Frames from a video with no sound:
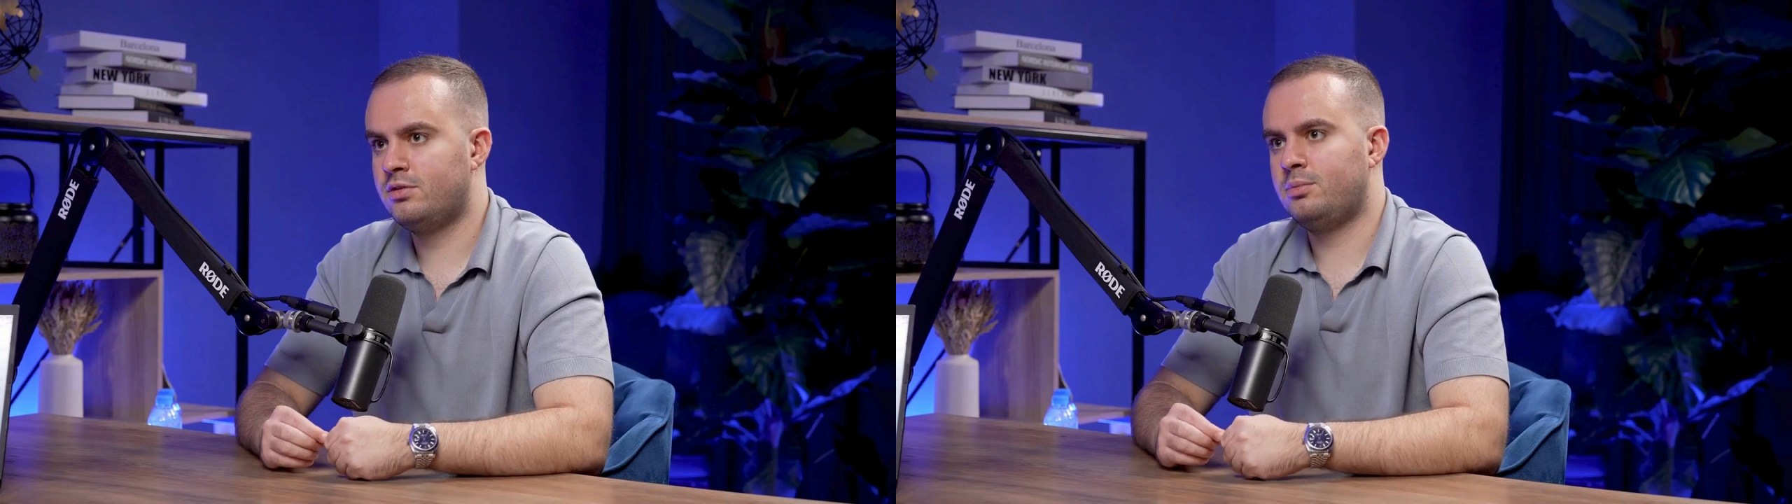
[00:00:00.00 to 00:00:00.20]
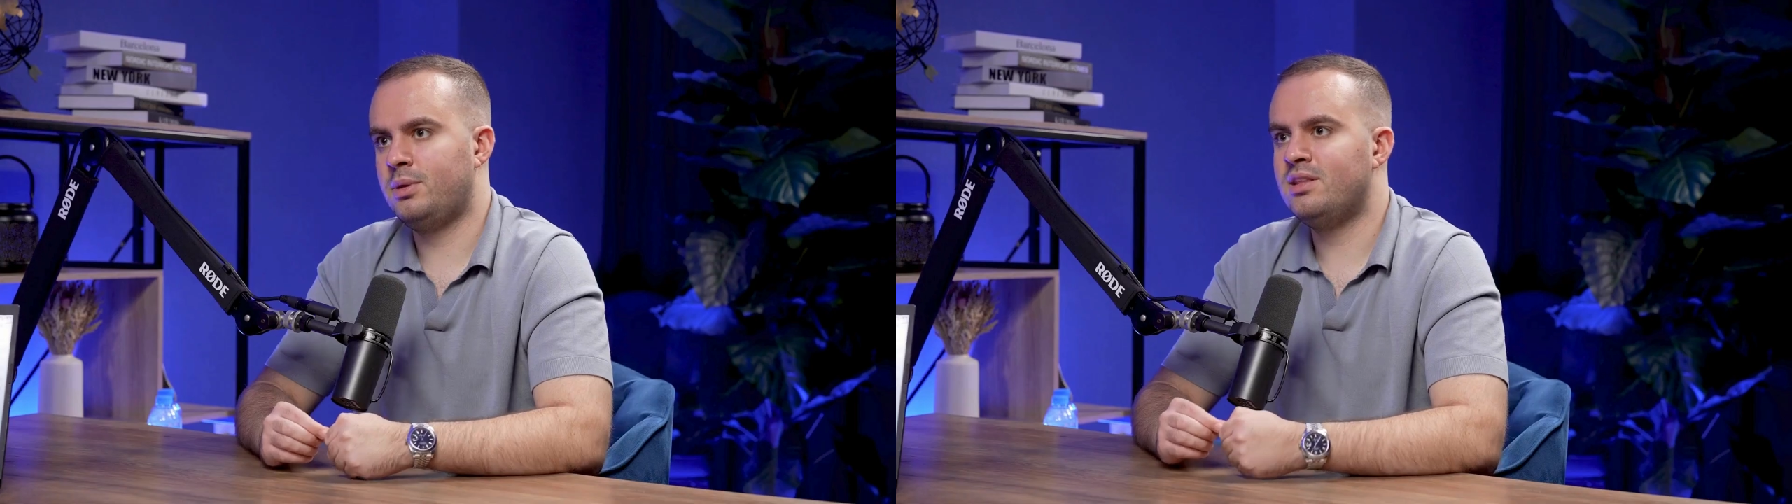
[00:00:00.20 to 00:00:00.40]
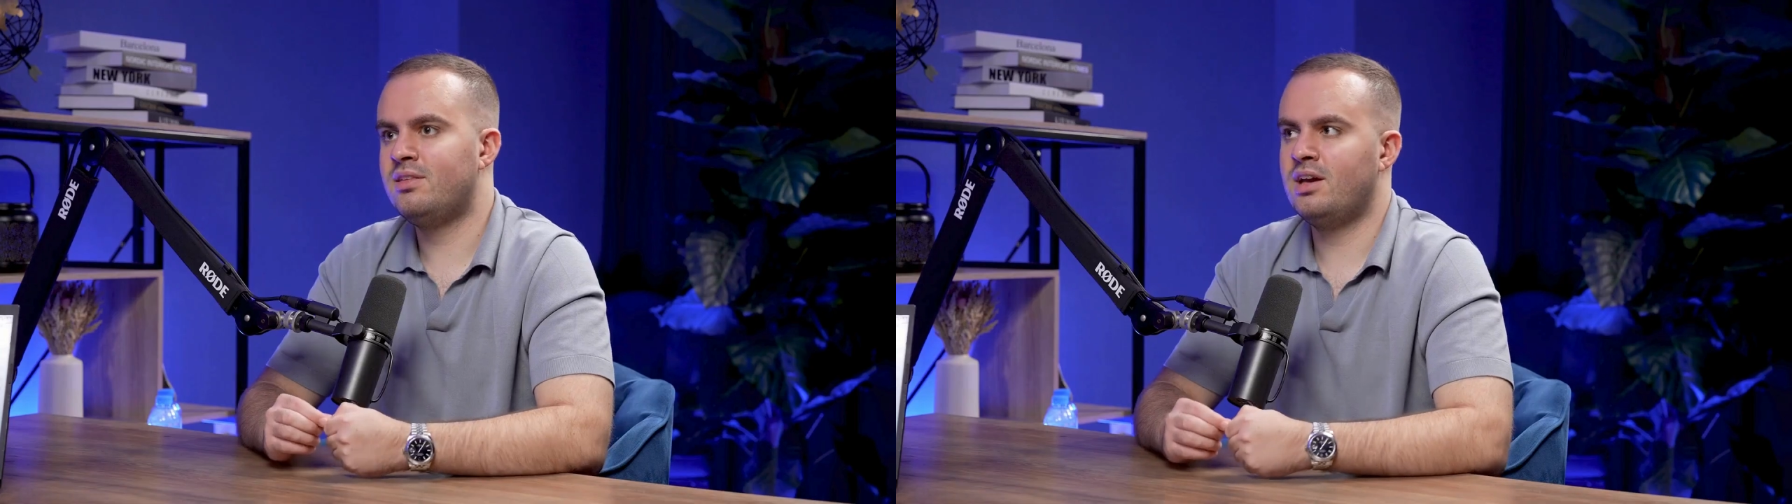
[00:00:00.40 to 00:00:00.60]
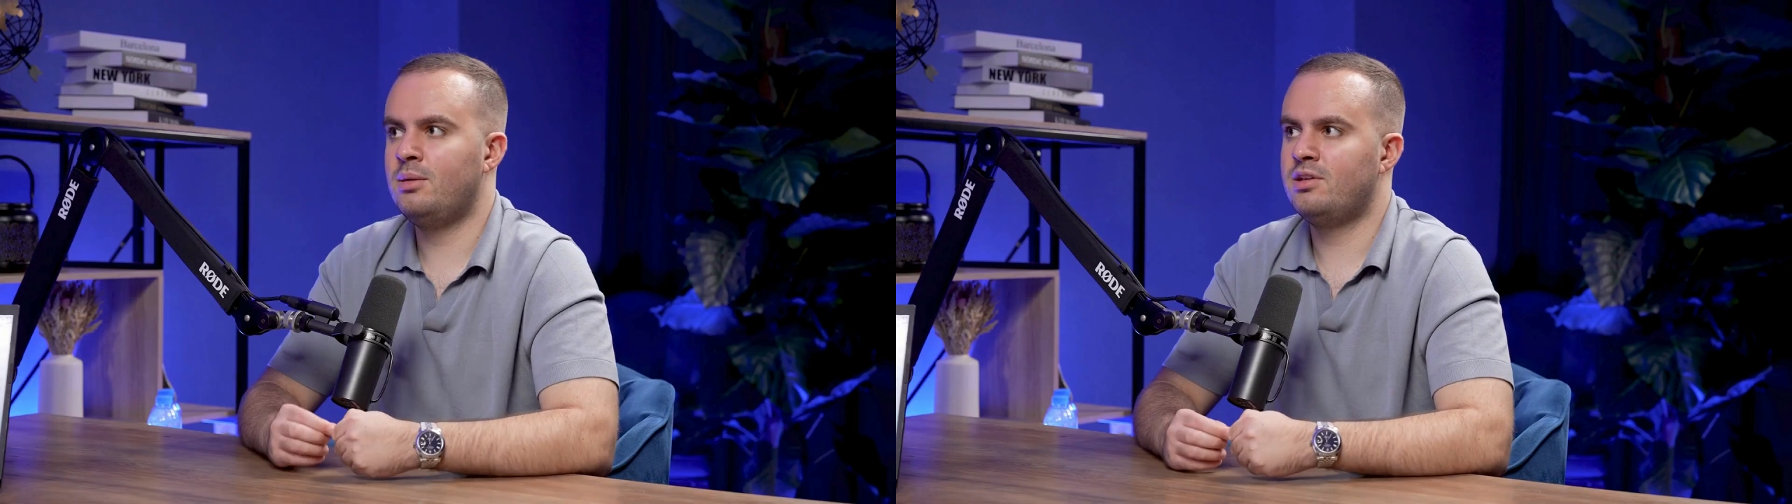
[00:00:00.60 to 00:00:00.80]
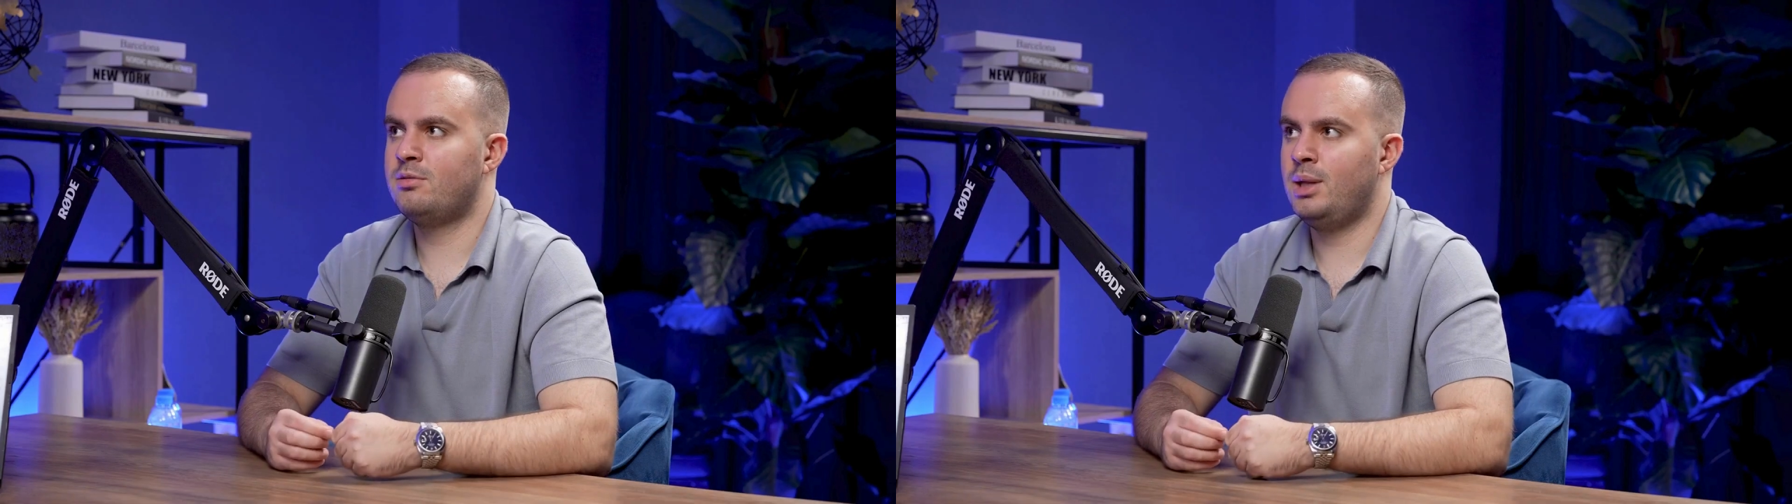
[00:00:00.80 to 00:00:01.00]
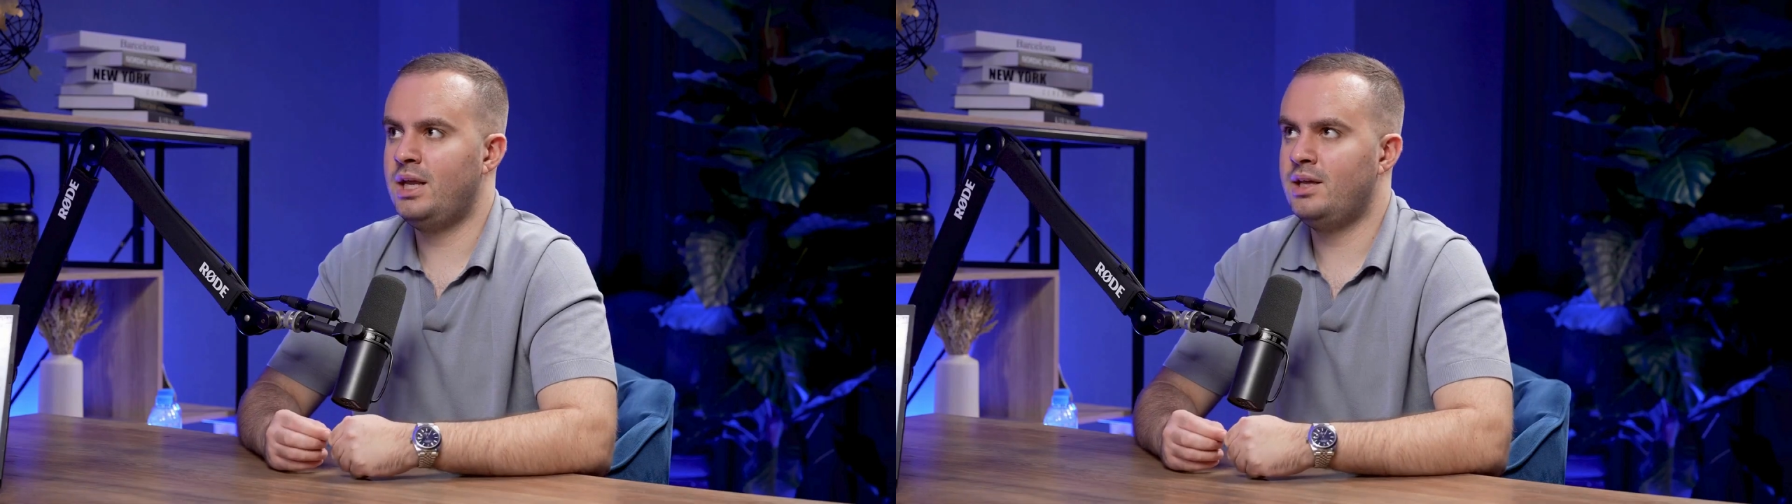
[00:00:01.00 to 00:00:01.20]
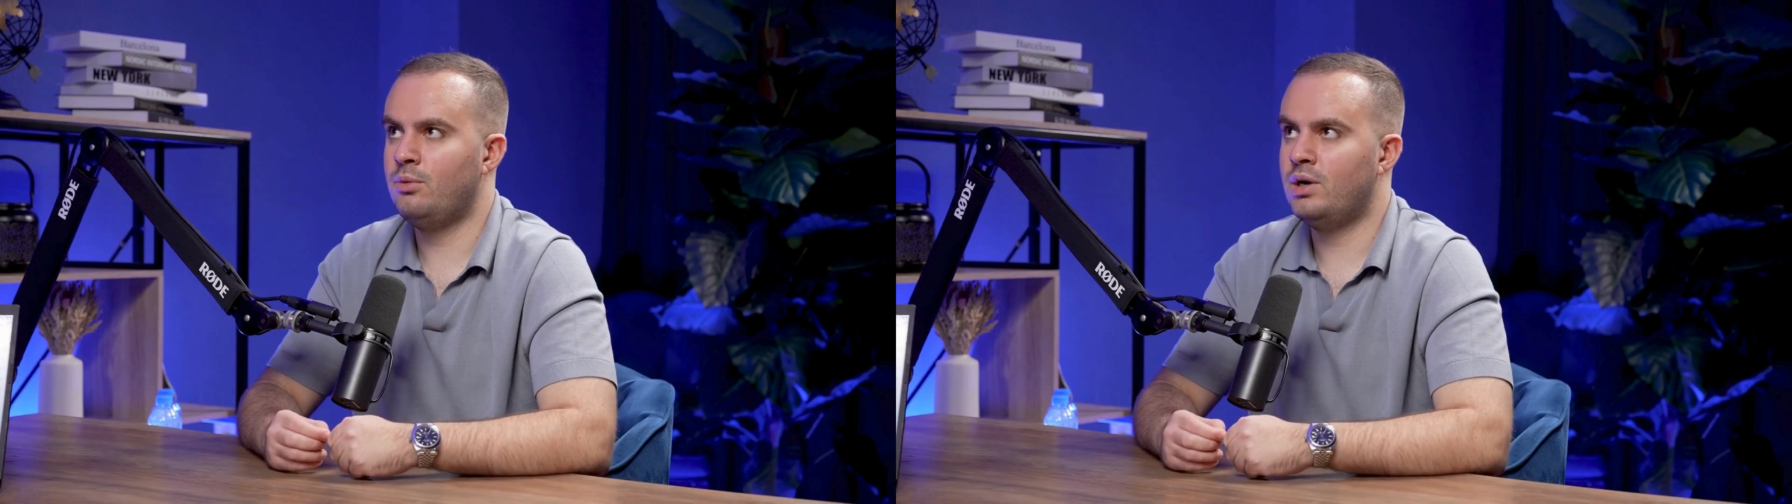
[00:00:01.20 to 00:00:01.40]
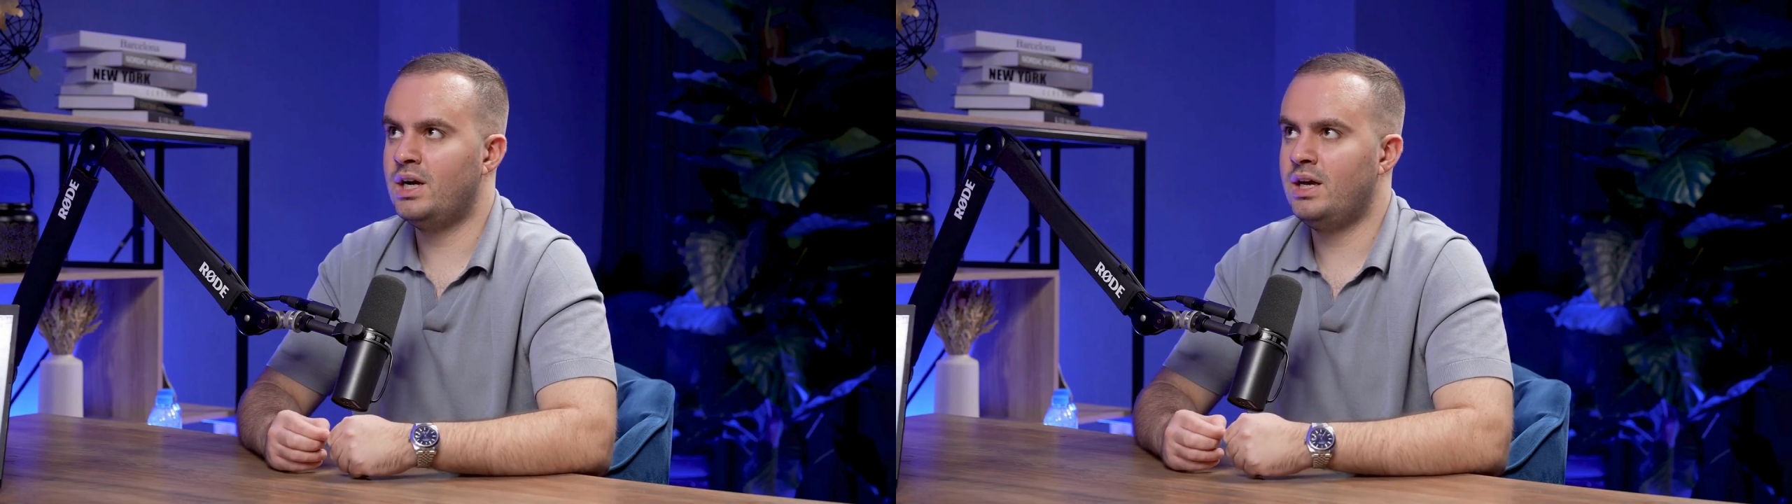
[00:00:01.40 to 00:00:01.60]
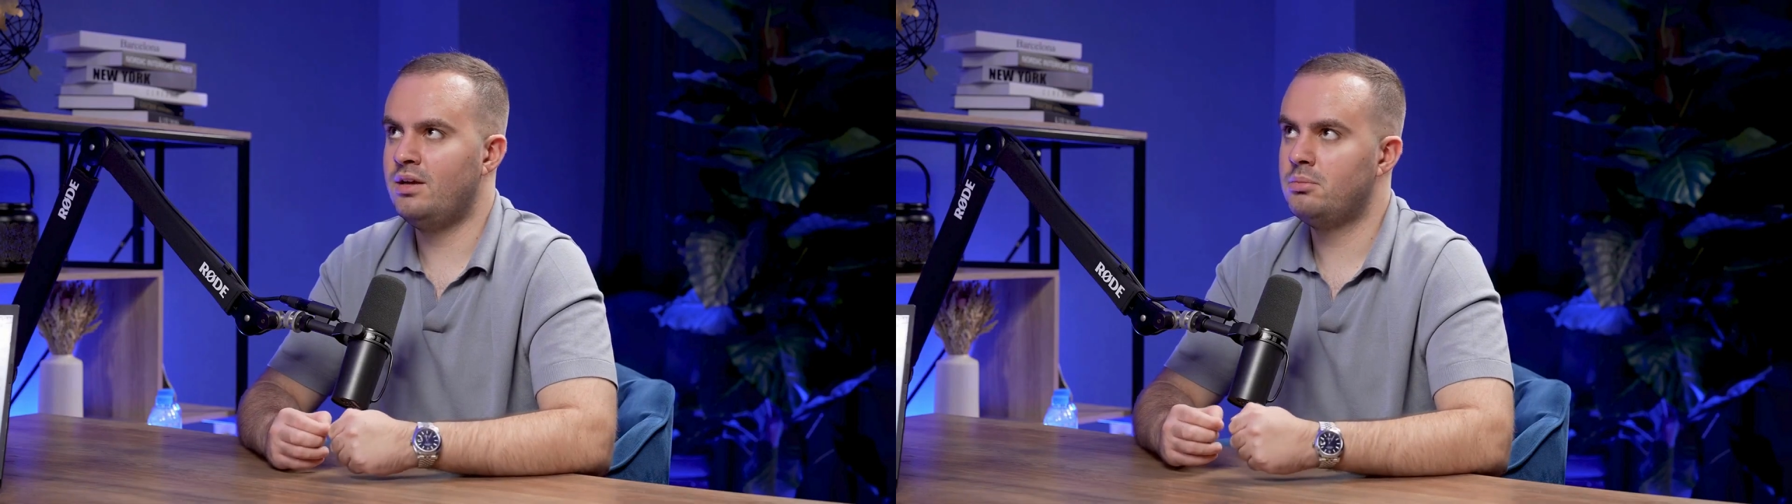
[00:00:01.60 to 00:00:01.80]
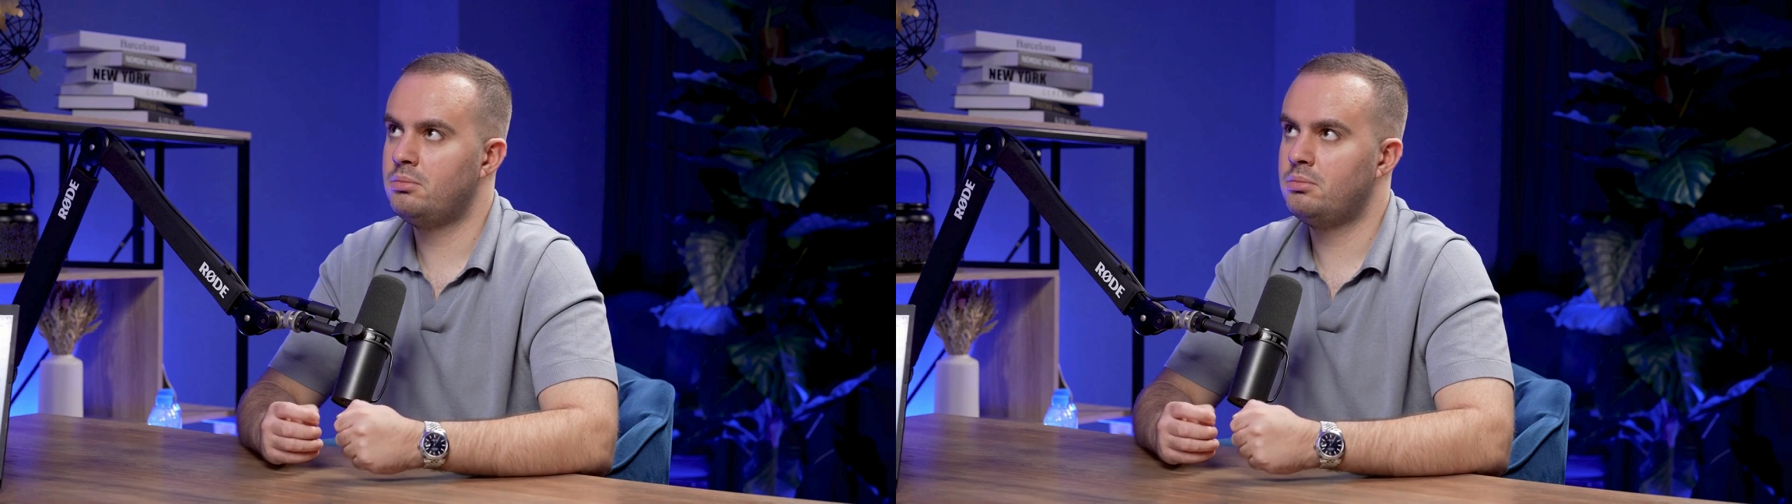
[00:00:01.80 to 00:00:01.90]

spend time explaining why